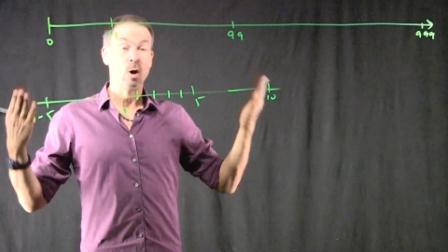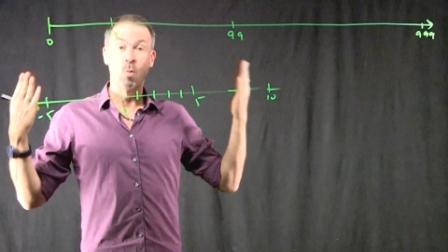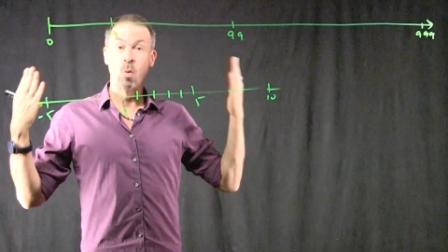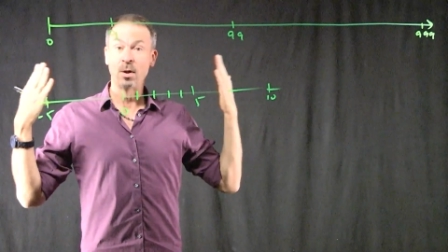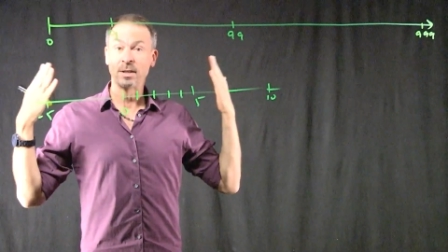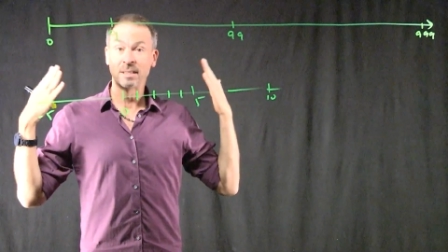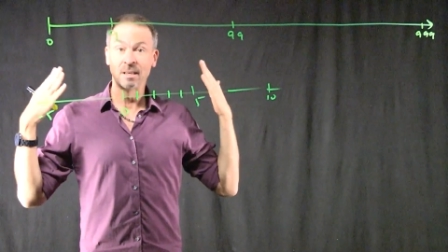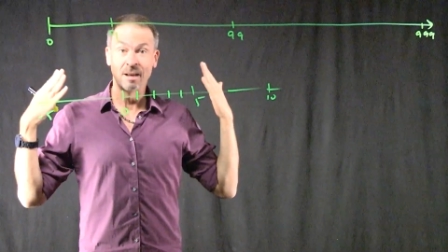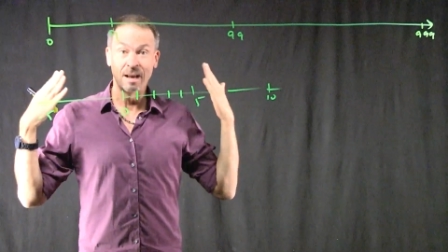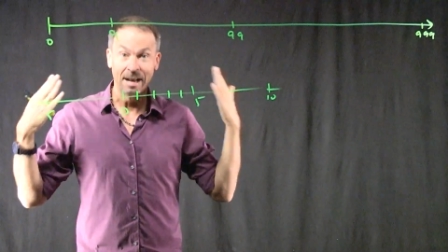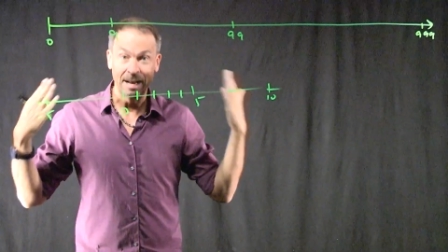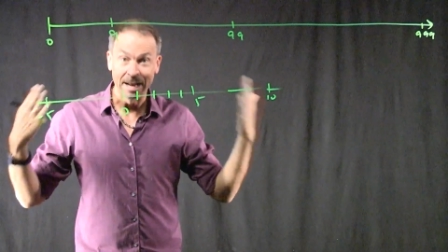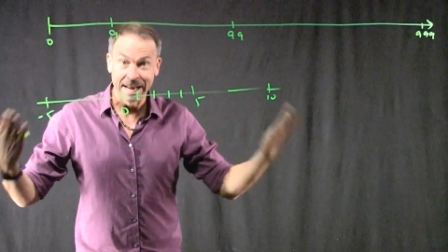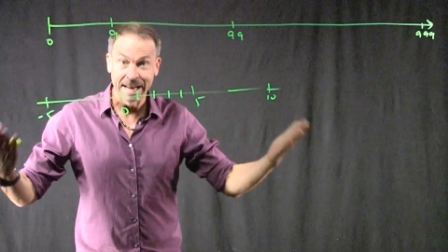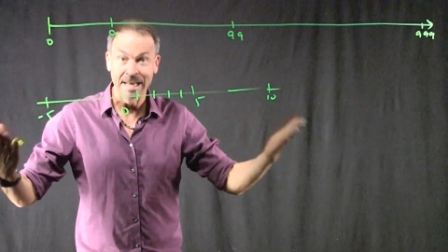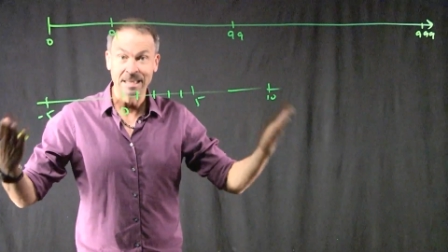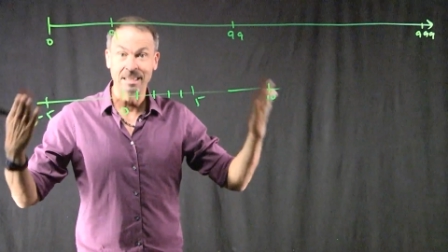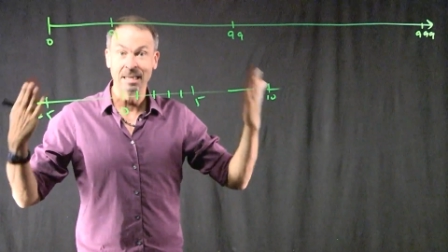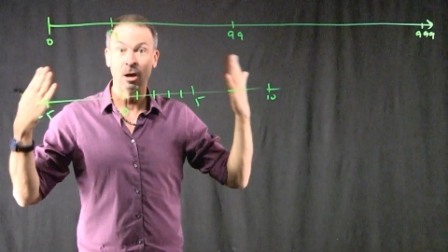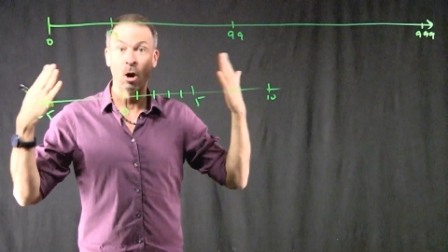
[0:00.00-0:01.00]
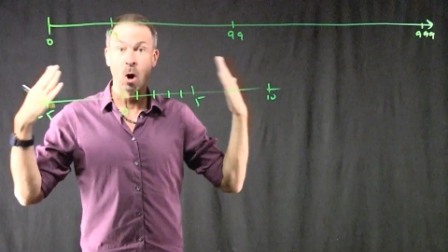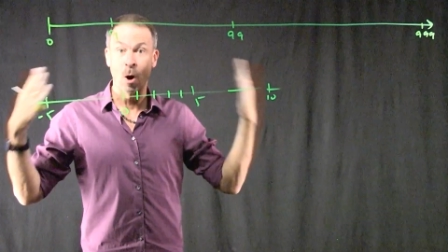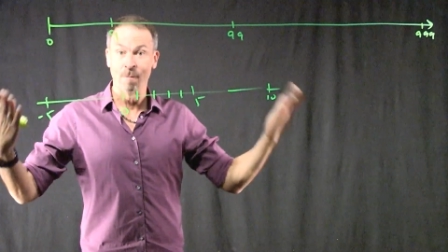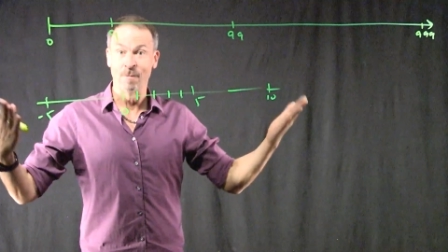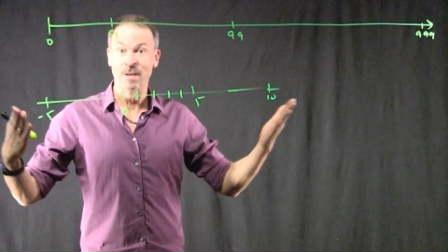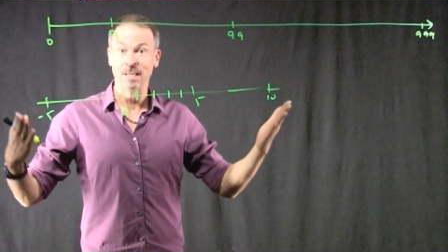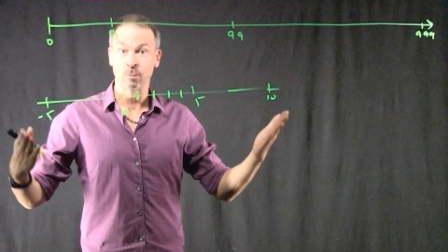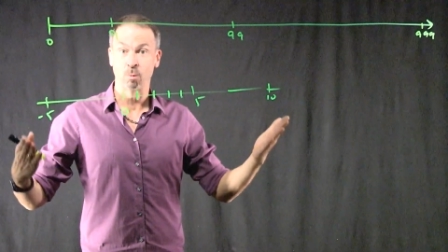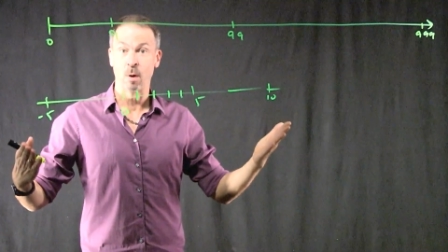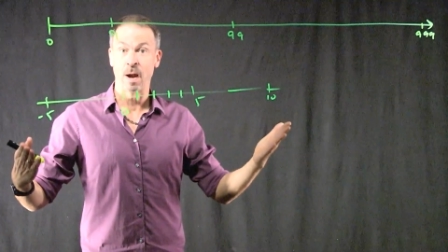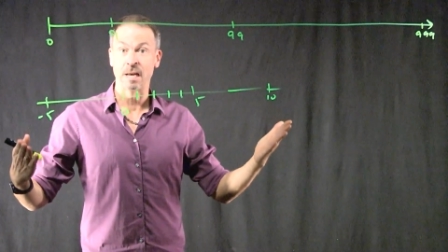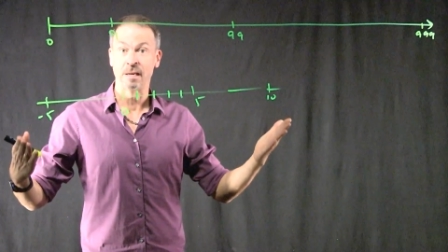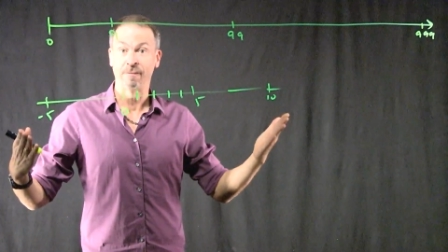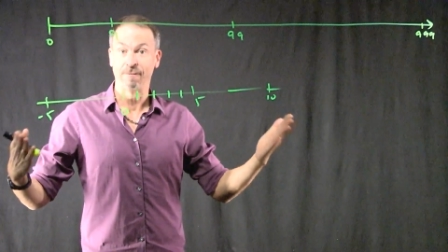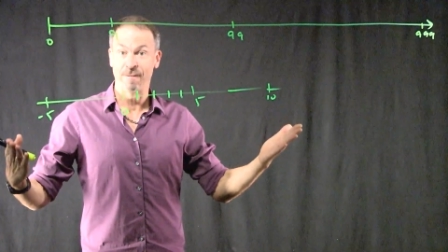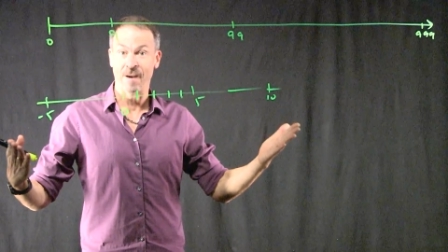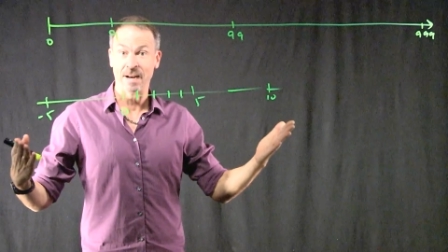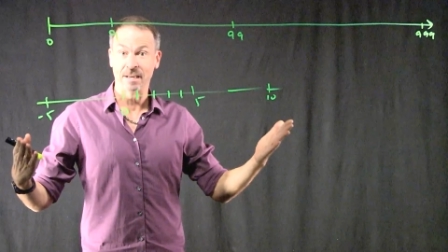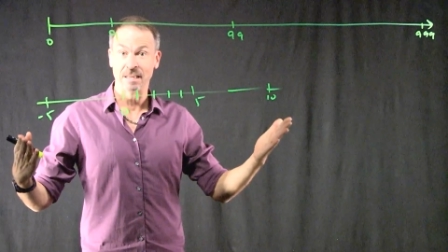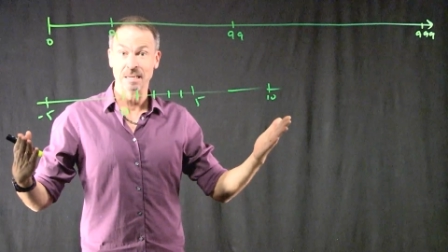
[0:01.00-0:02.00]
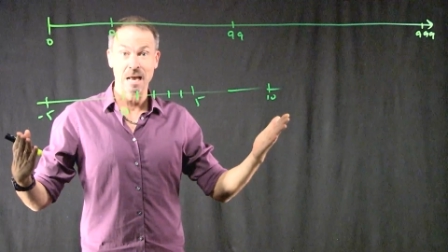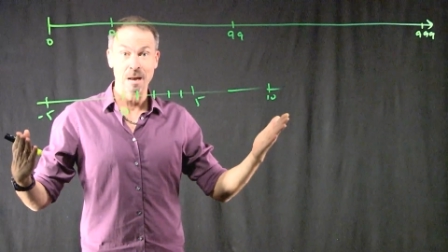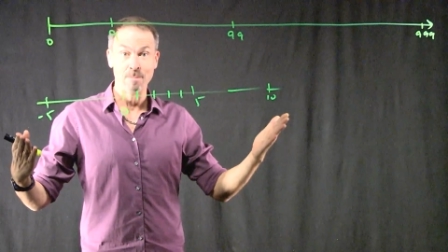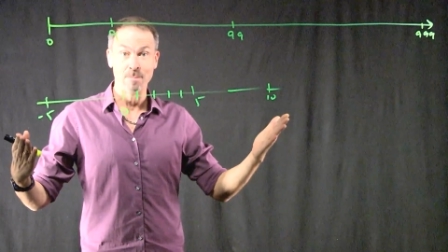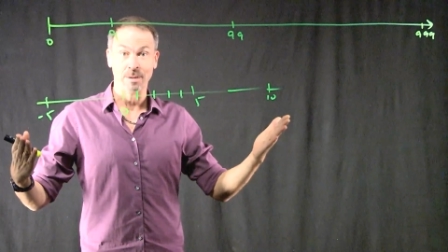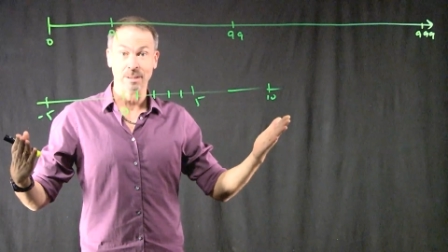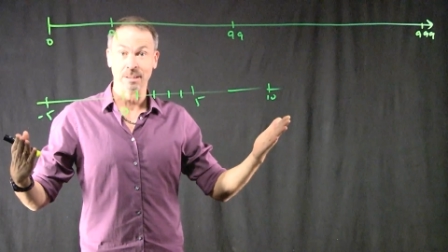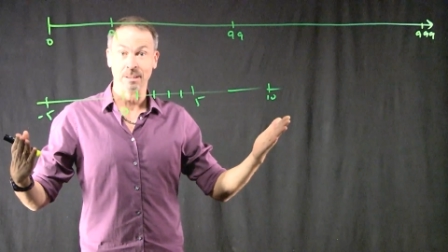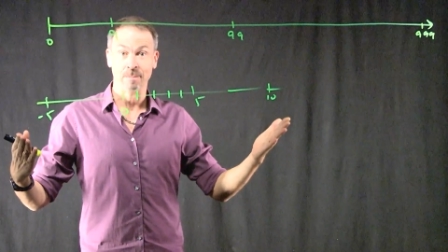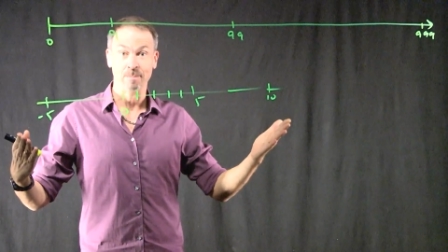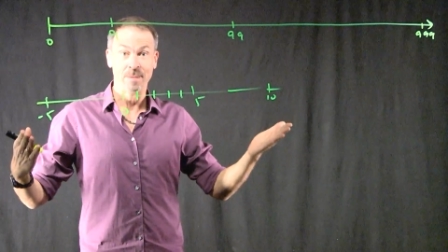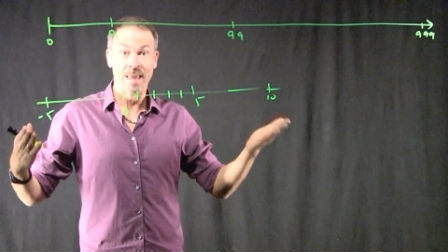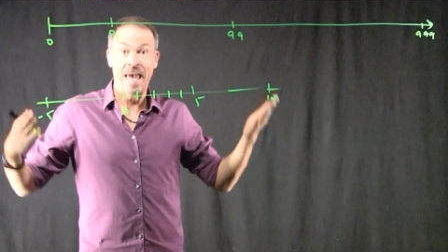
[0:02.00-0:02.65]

What's an easy, obvious way to factor numbers?